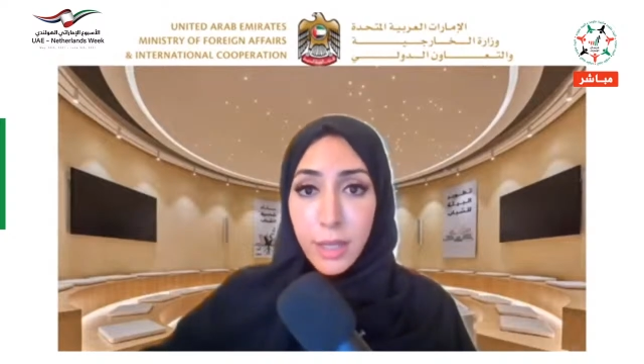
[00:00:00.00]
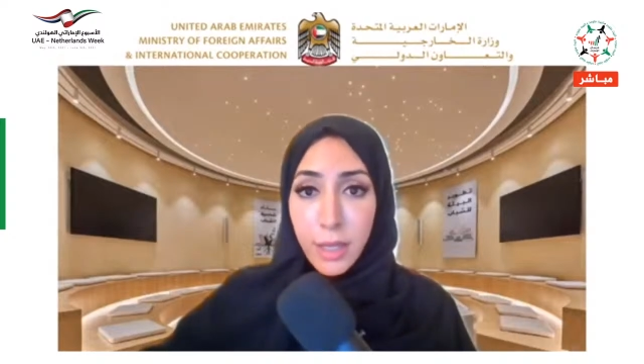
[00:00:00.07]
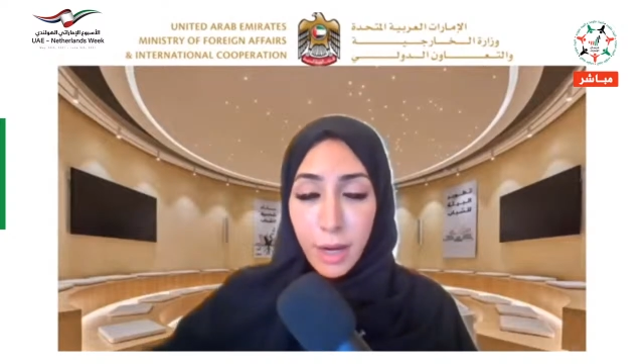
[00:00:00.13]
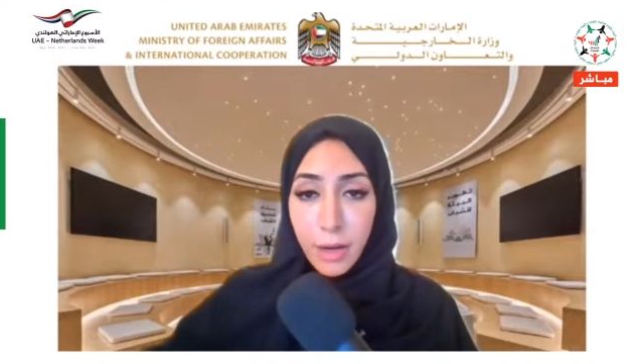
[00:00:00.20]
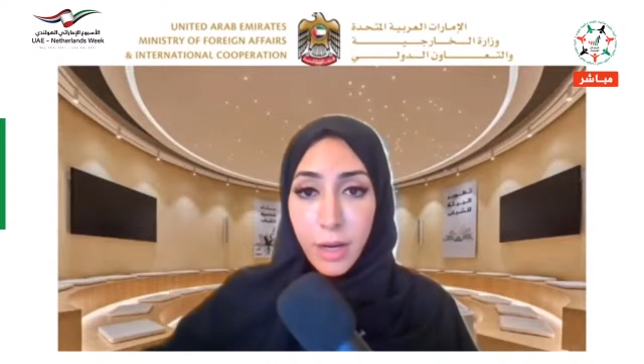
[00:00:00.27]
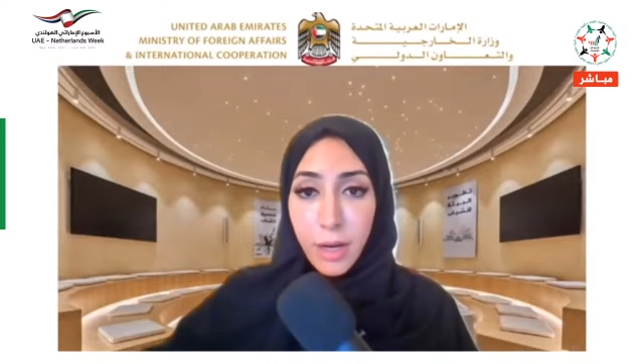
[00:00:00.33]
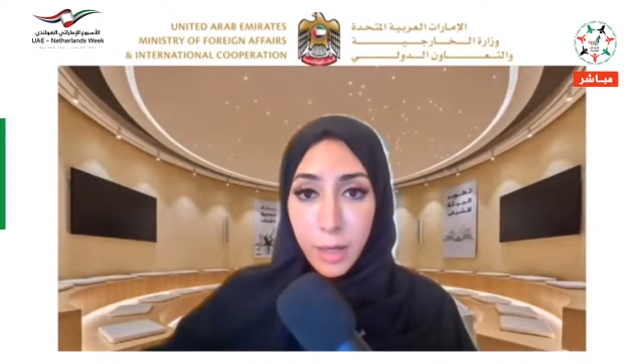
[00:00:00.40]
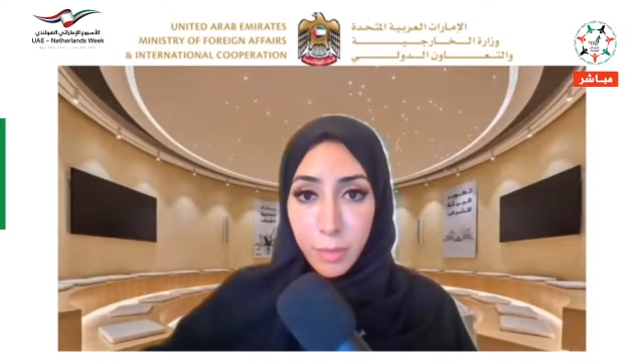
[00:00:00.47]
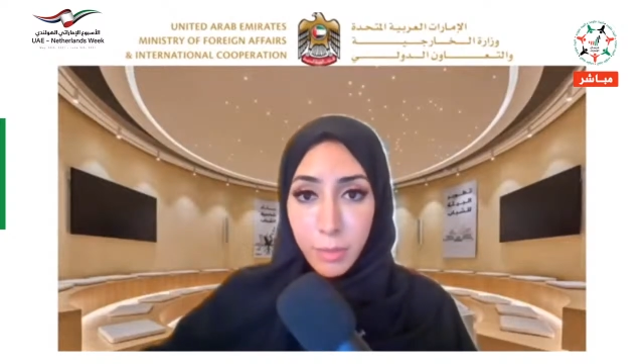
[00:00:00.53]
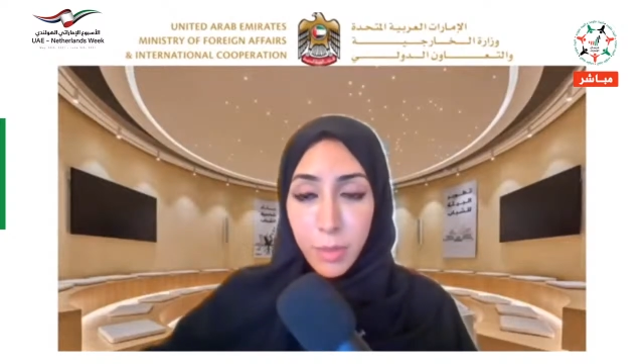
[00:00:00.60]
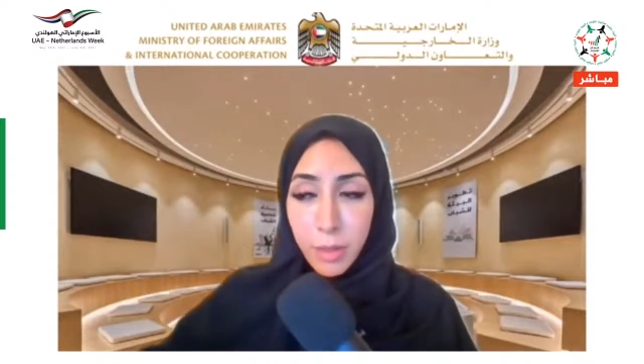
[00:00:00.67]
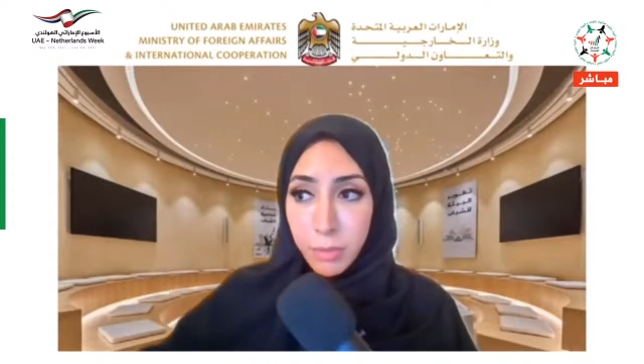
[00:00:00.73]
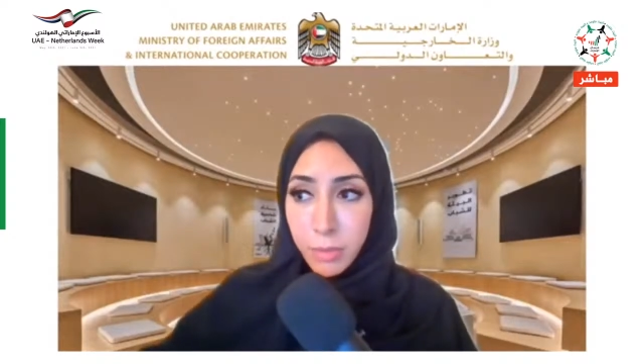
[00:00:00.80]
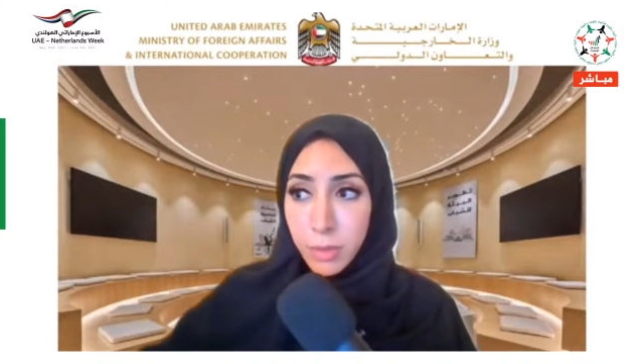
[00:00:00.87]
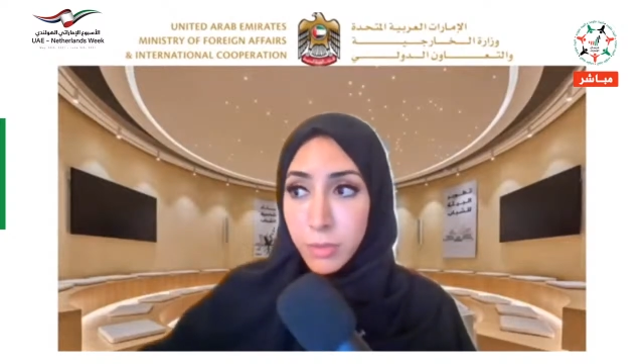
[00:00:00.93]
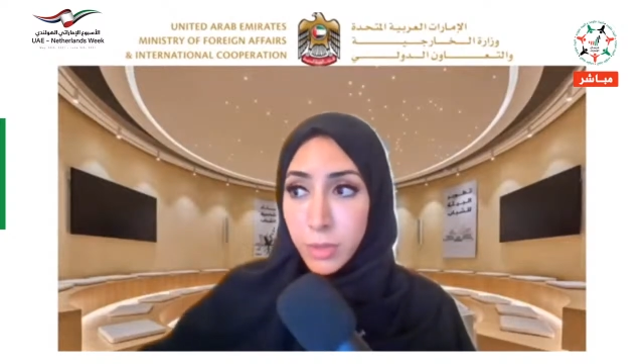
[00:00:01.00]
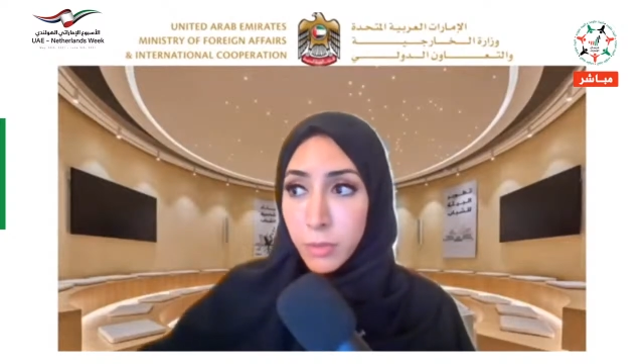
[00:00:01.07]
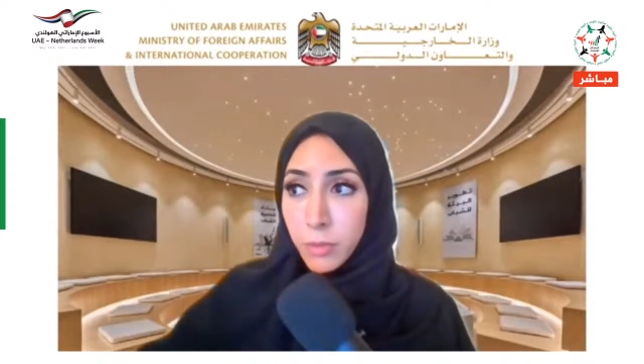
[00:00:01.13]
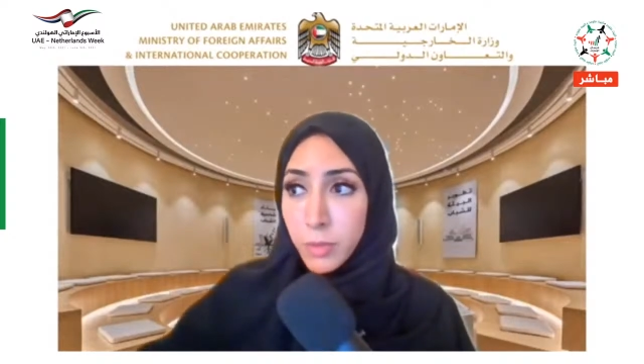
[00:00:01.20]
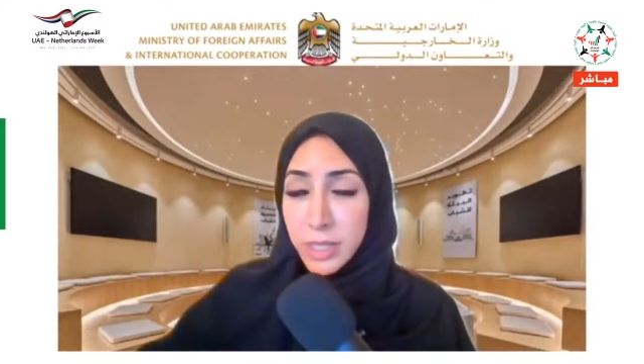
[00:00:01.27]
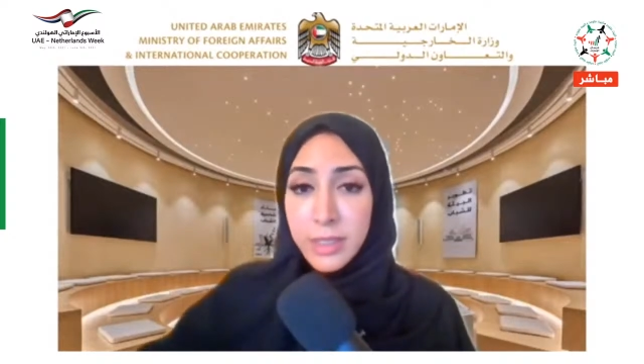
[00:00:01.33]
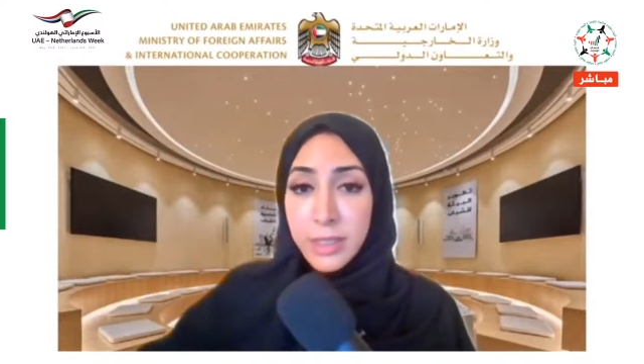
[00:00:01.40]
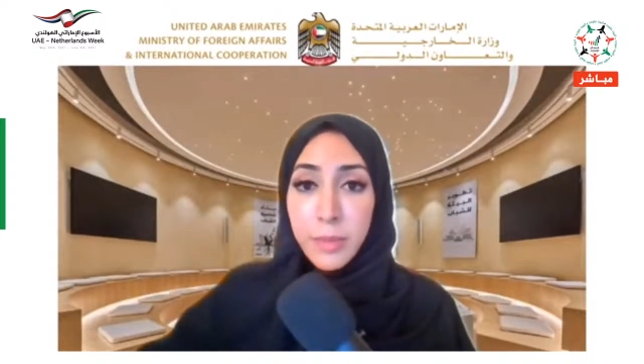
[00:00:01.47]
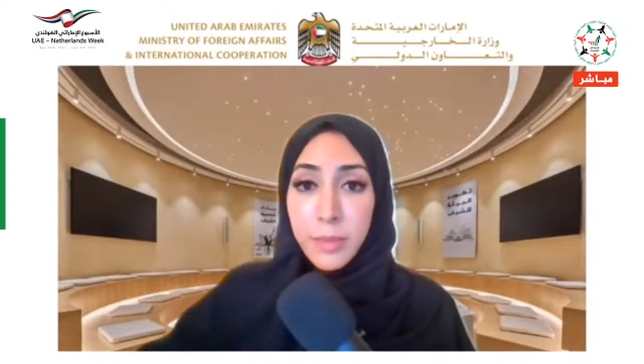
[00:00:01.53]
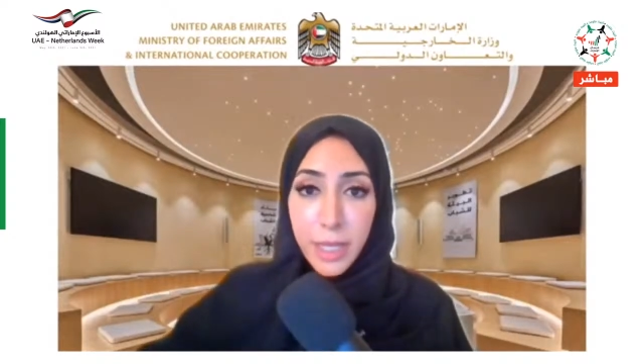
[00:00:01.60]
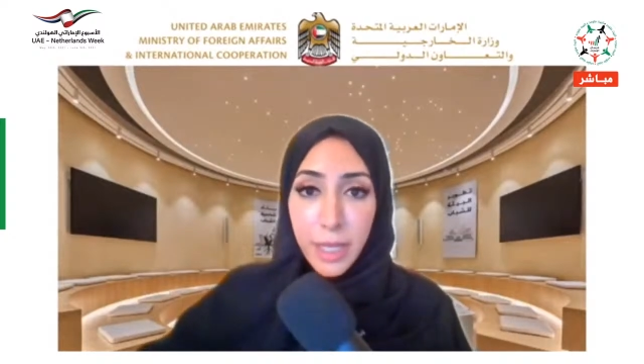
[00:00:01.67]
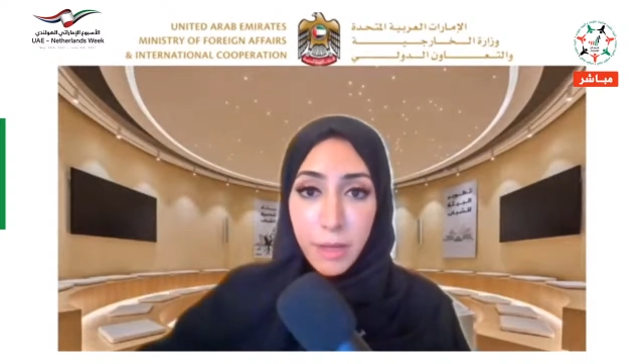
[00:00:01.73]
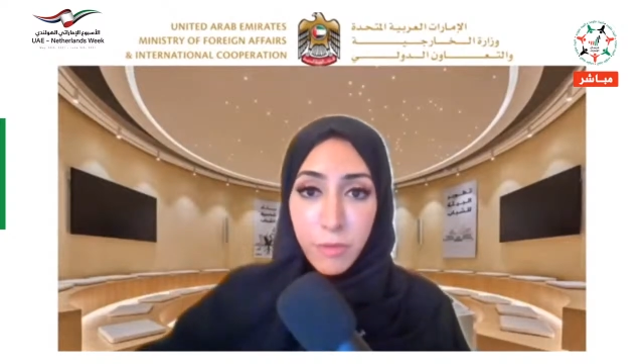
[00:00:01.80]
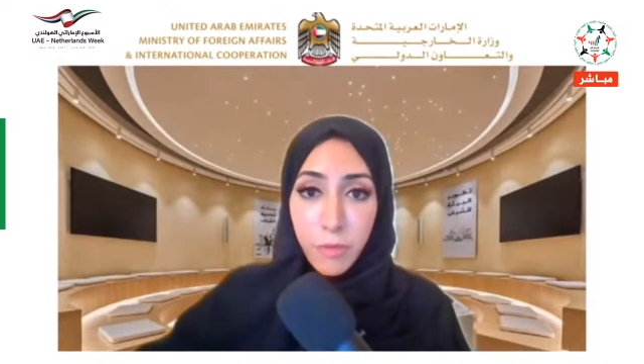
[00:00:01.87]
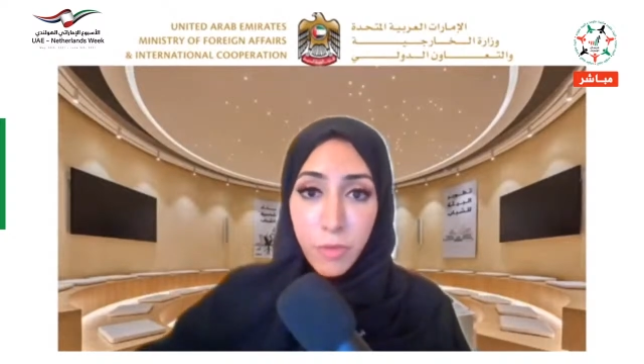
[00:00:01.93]
are
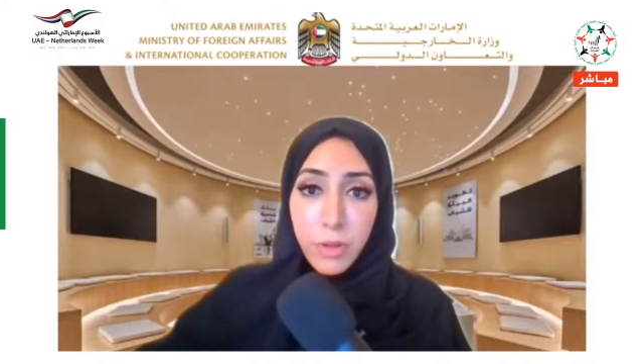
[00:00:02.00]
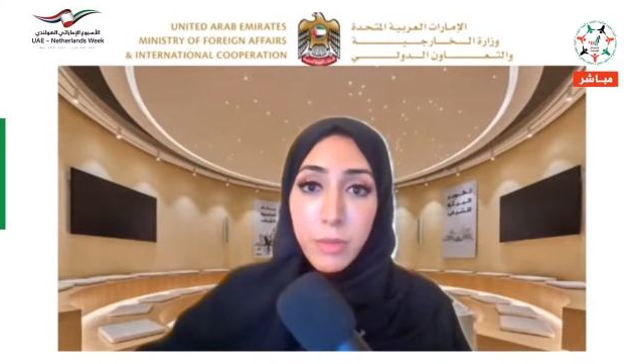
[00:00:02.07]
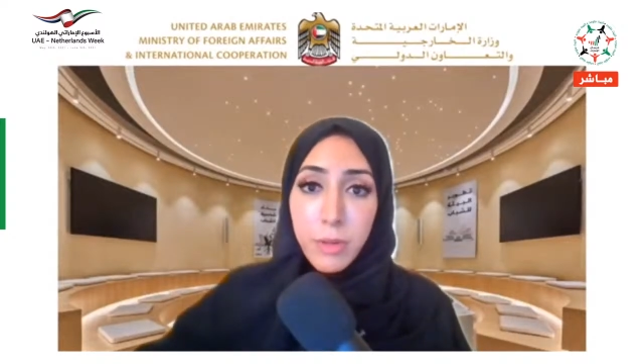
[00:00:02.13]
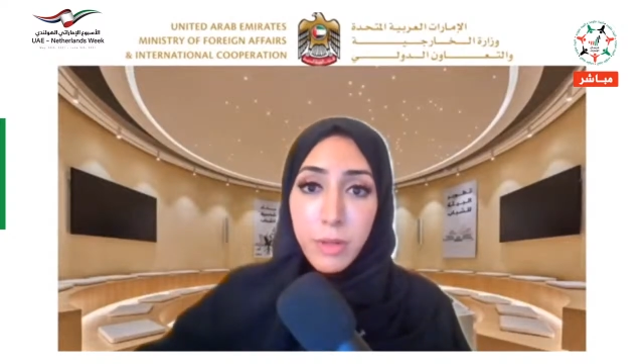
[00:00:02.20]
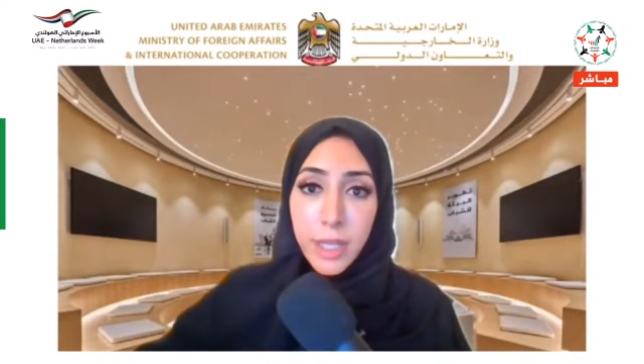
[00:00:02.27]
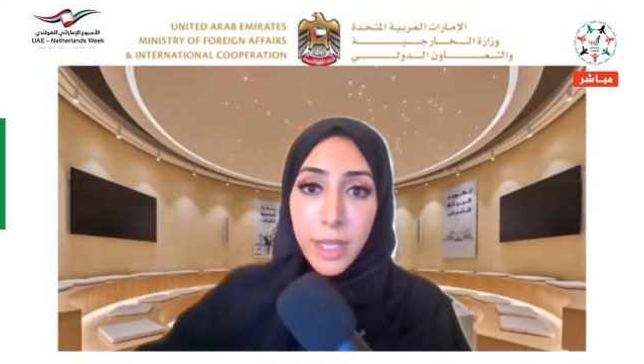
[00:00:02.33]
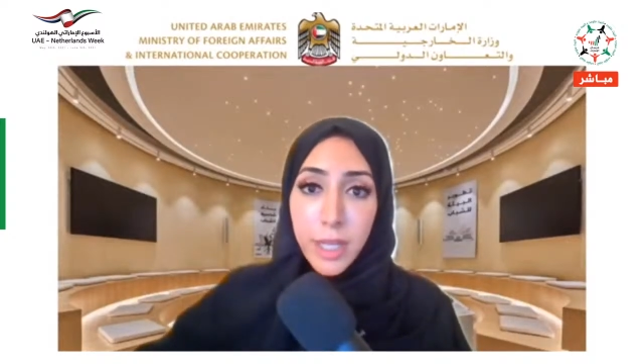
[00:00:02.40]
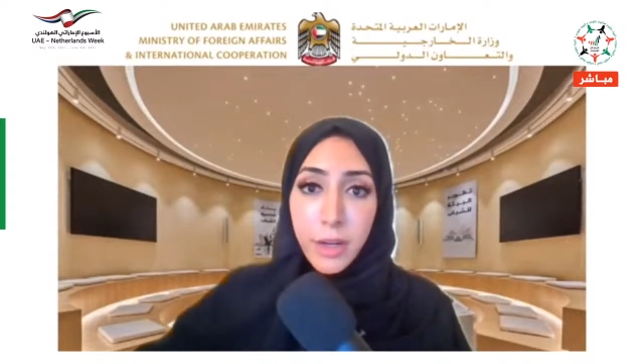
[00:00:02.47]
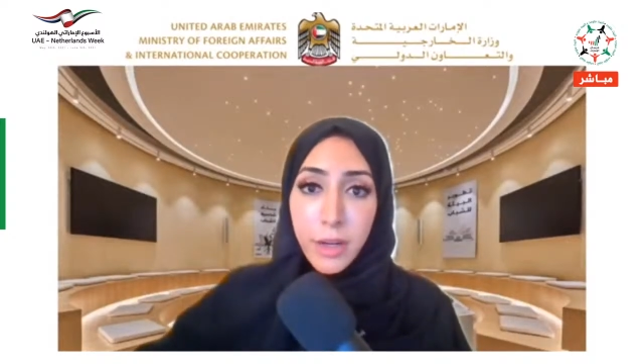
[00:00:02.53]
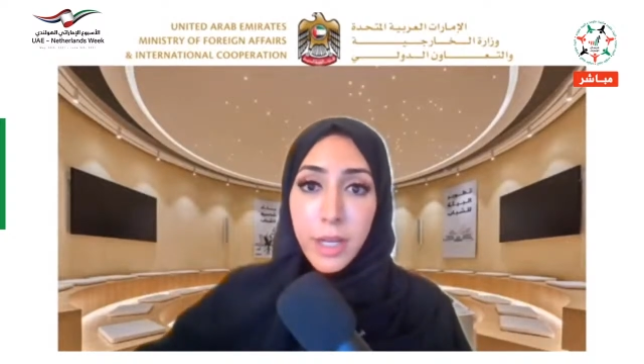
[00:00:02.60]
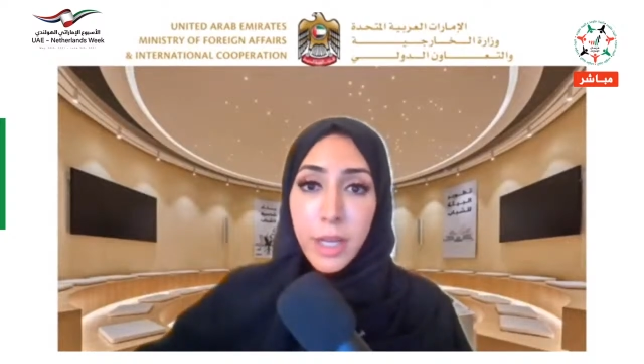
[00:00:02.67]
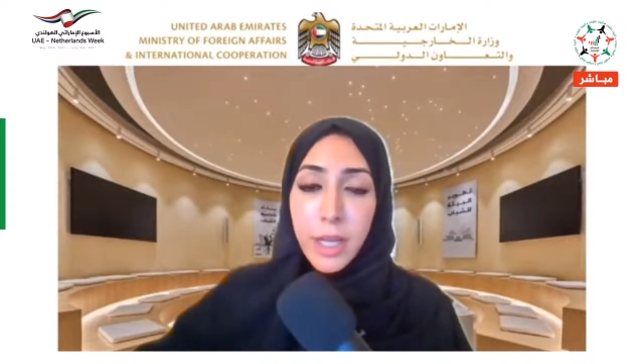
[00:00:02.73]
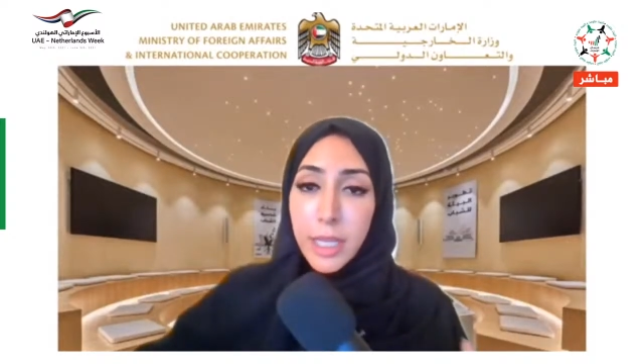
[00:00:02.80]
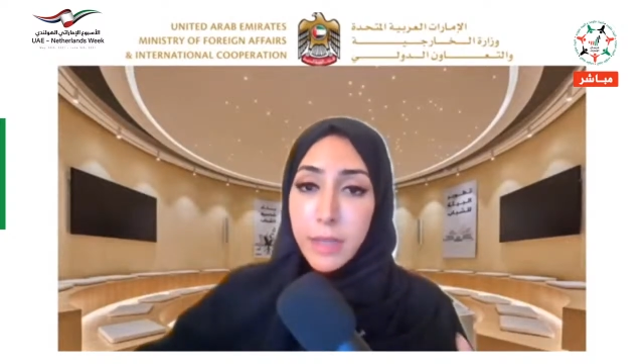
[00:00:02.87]
reasonably affordable here.